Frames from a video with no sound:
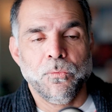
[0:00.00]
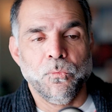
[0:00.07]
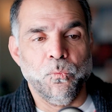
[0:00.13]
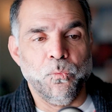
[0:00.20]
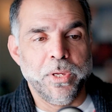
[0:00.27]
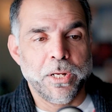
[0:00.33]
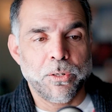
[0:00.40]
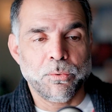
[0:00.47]

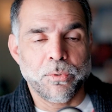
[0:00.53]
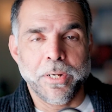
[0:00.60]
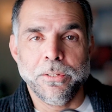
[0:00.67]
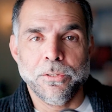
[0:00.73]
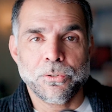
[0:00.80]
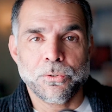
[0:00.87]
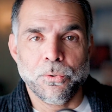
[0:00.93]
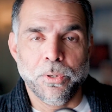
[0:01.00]
we had to write
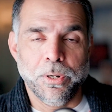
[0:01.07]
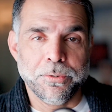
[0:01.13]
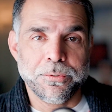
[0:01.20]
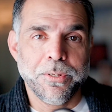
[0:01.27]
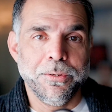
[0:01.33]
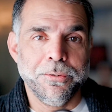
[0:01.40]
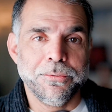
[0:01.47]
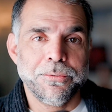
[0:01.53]
this code
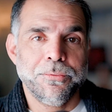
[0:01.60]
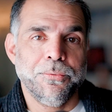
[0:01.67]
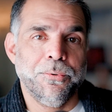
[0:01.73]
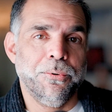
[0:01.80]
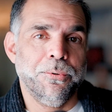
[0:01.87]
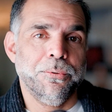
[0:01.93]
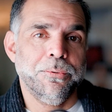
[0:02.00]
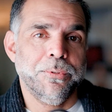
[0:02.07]
ourselves
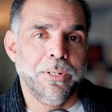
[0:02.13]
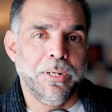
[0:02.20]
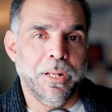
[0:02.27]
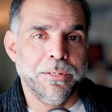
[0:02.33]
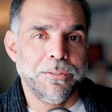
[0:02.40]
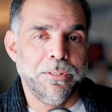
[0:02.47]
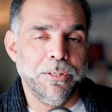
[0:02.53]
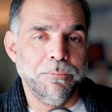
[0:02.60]
for the
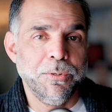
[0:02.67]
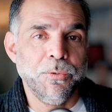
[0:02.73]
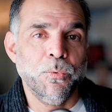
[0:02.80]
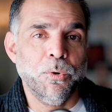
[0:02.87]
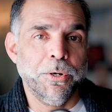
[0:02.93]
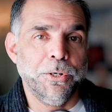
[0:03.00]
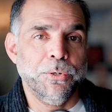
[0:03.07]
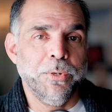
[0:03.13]
class that we
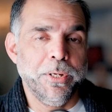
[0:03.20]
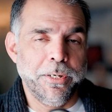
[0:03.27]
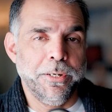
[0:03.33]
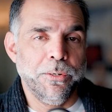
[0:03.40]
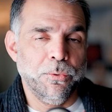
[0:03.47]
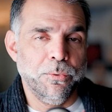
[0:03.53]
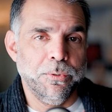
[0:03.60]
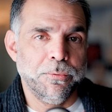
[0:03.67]
wanted to
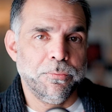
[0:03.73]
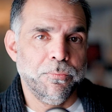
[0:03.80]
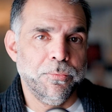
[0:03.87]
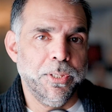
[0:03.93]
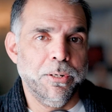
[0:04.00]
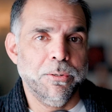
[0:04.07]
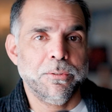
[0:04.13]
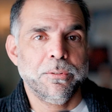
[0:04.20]
iterate over
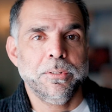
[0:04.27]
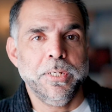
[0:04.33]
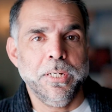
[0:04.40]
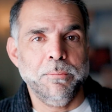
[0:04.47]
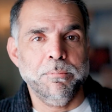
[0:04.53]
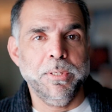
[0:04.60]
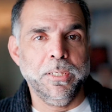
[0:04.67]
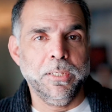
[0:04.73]
without
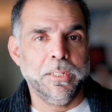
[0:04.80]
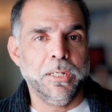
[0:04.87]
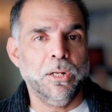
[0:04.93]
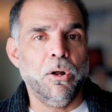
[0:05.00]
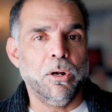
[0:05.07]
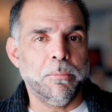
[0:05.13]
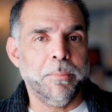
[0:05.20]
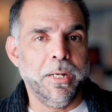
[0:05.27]
it being kind
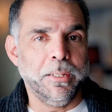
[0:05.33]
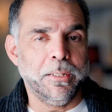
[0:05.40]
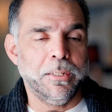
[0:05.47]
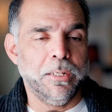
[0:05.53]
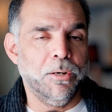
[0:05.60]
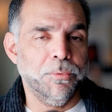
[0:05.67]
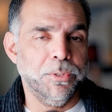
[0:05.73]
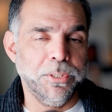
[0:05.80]
of automatic.
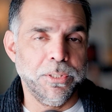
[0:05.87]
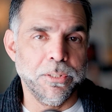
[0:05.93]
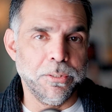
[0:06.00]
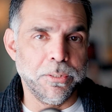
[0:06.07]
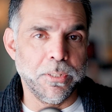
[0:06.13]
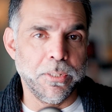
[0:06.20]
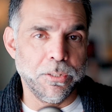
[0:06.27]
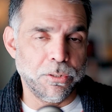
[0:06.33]
Now with the yield
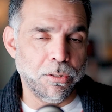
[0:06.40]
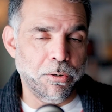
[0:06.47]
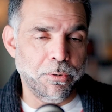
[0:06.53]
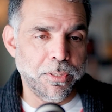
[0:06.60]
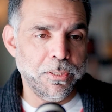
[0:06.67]
return, it's a lot